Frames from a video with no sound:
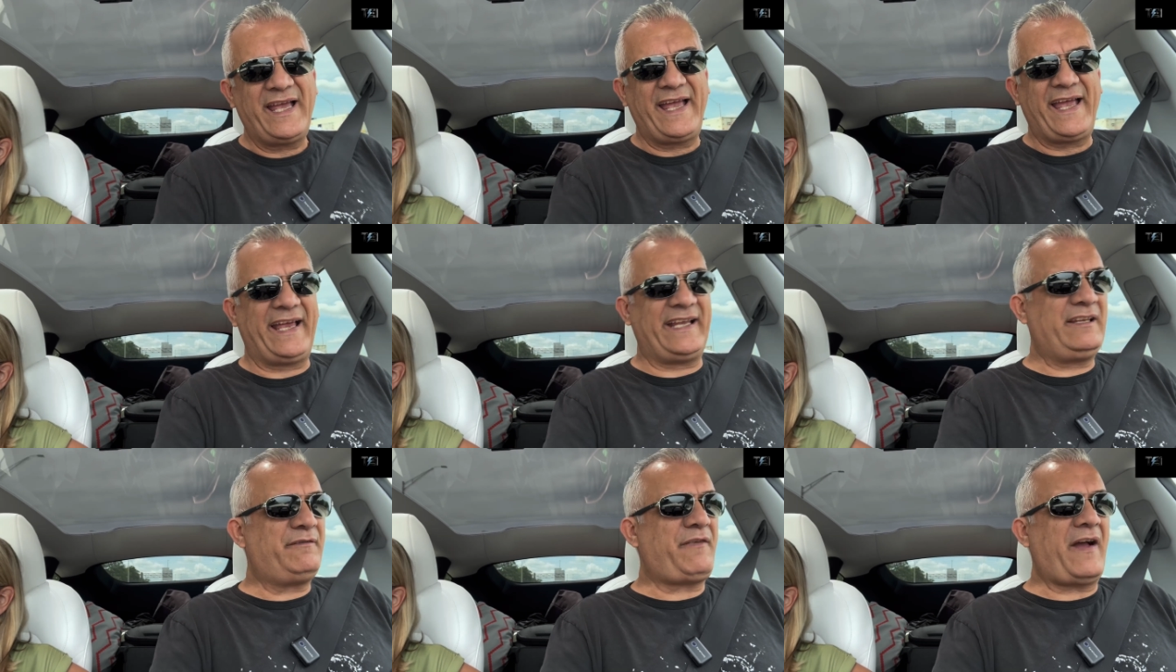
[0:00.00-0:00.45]

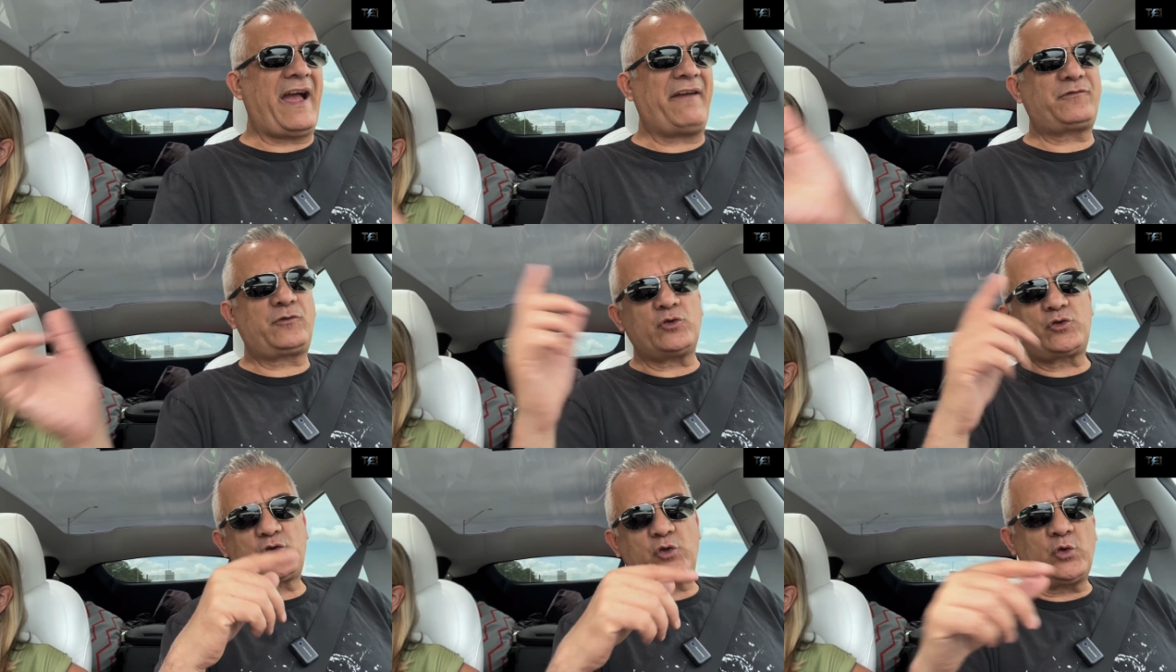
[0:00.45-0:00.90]
And if I have
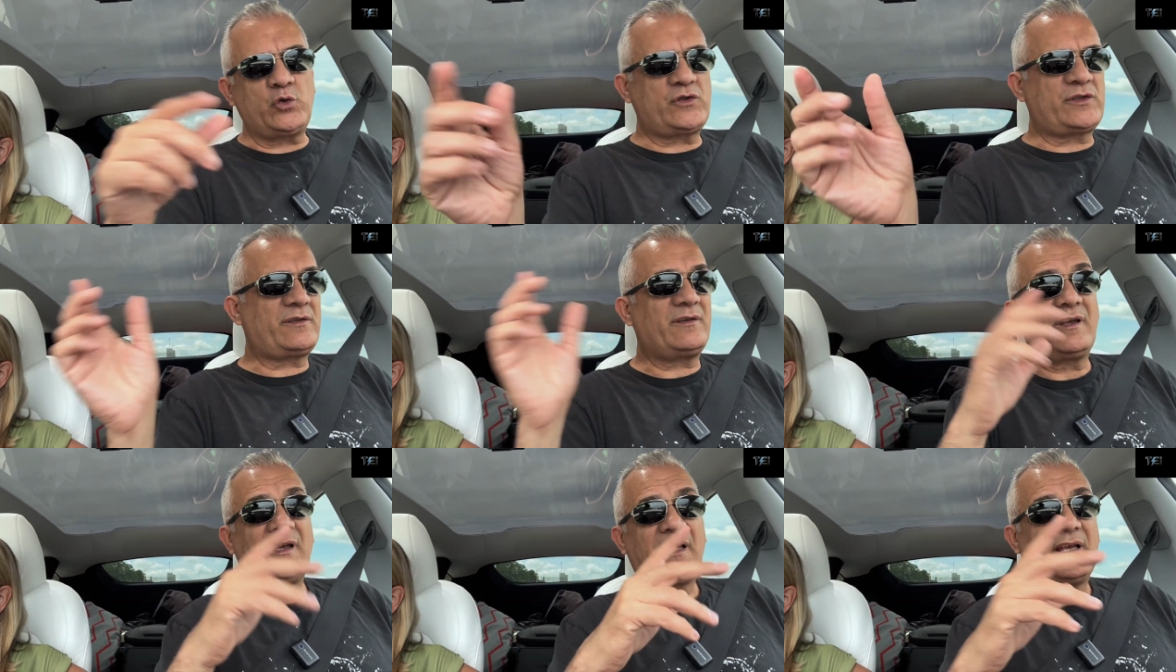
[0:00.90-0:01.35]
to
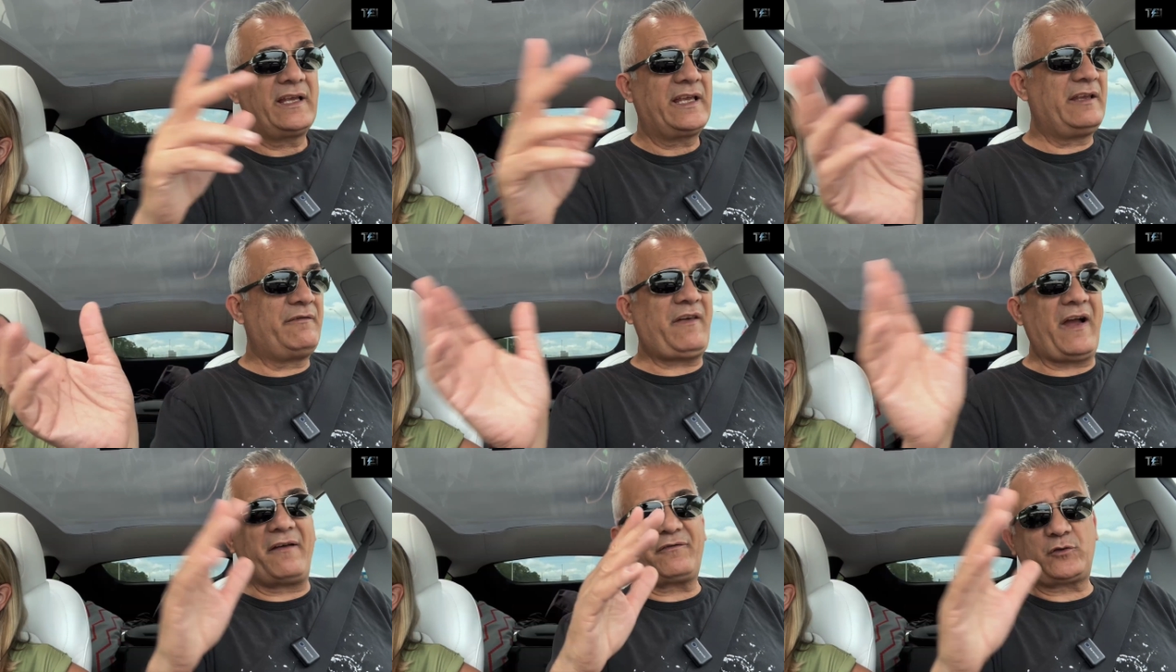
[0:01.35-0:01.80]
choose,
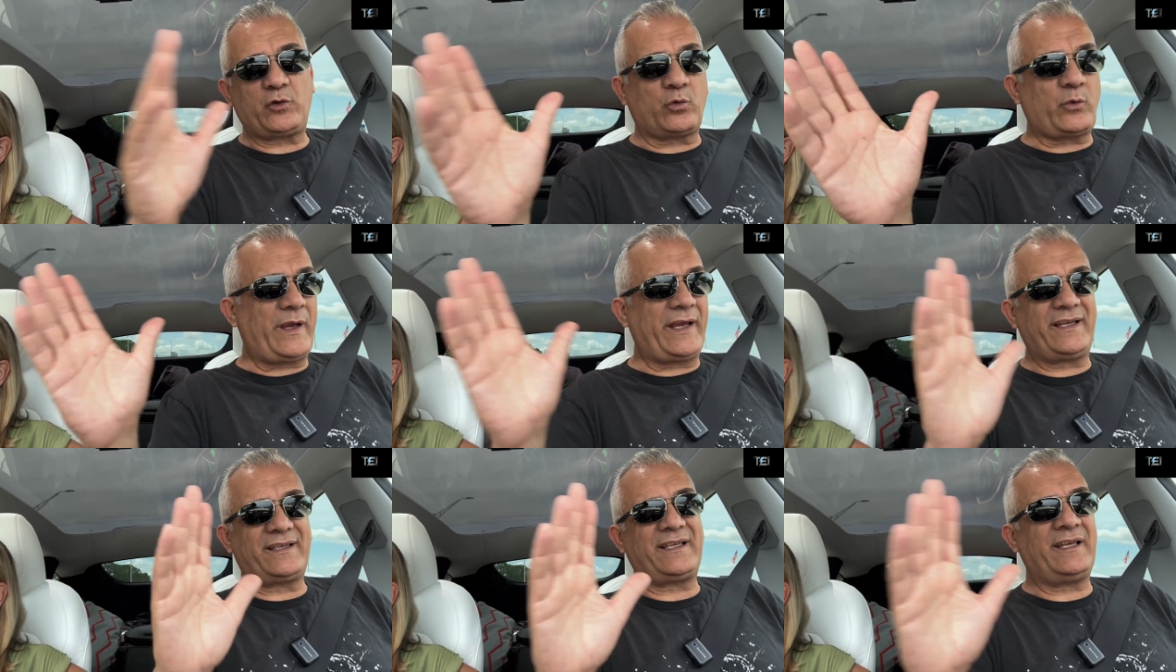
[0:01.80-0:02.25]
if I have to
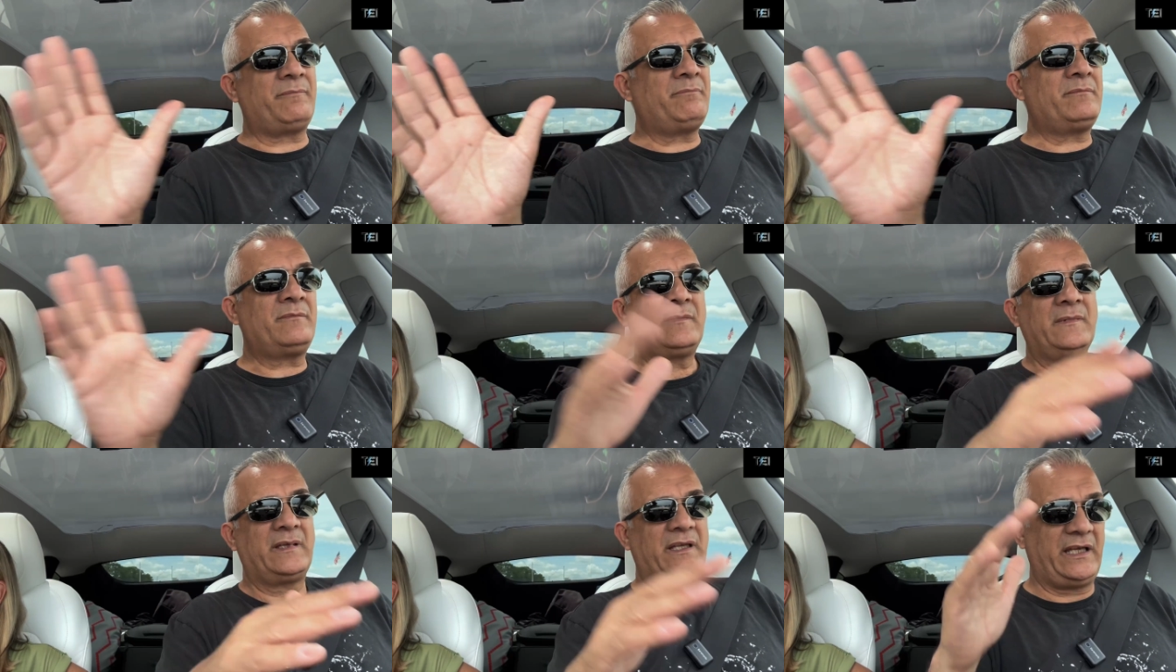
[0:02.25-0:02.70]
rank them
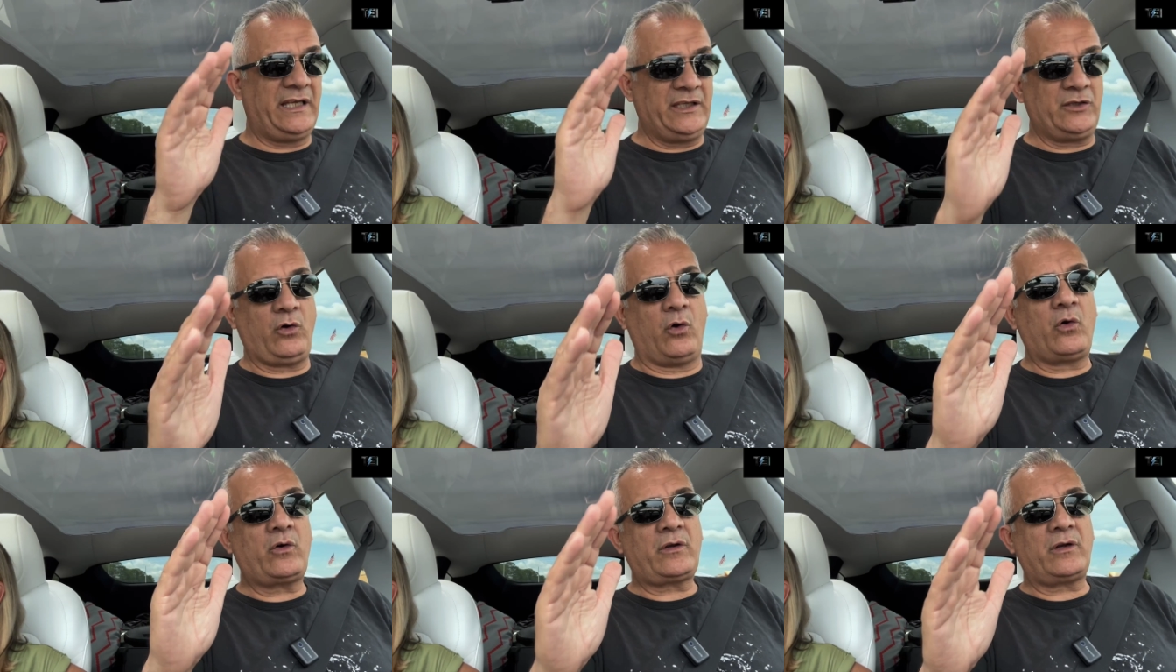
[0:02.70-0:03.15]
in
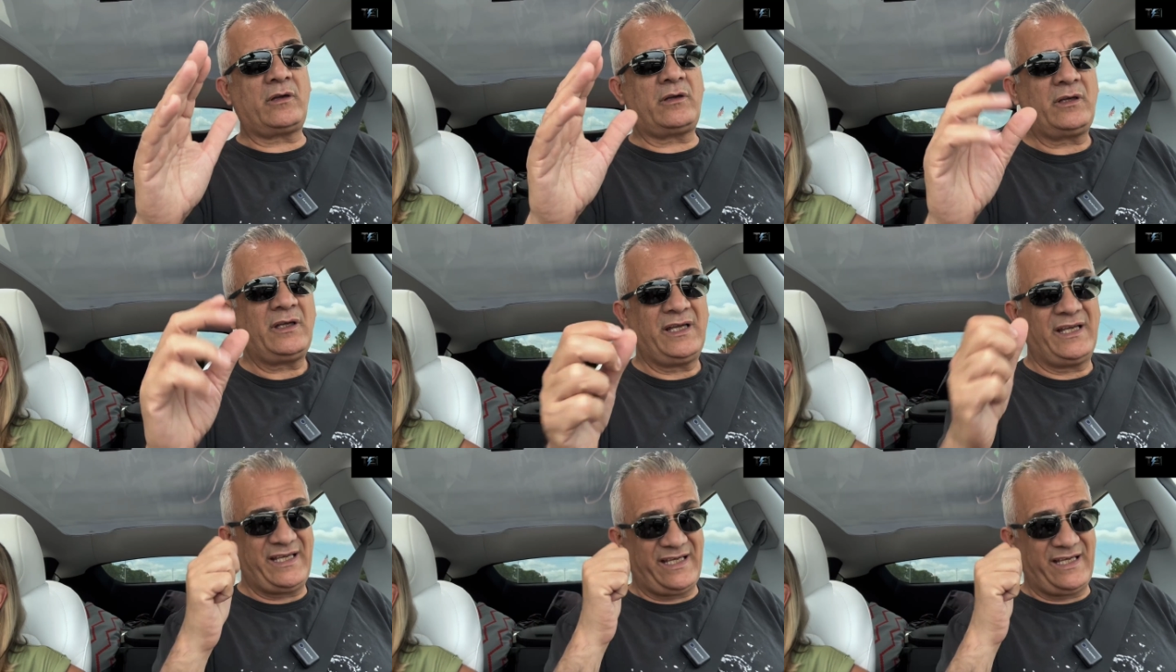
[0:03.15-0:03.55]
order,